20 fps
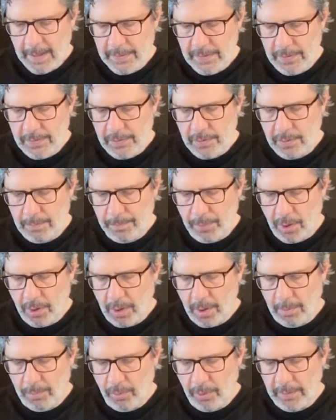That's a
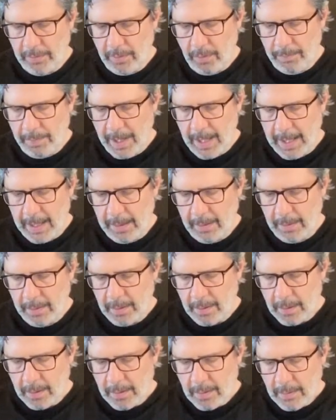superb window pane.
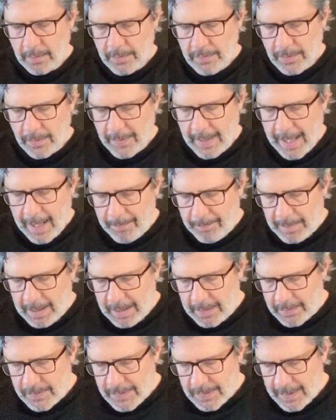So that
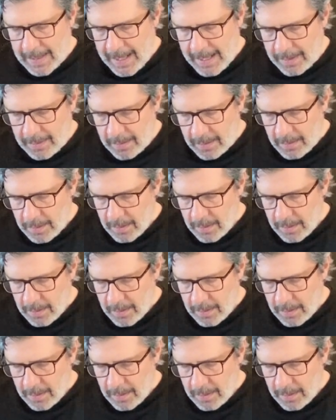means that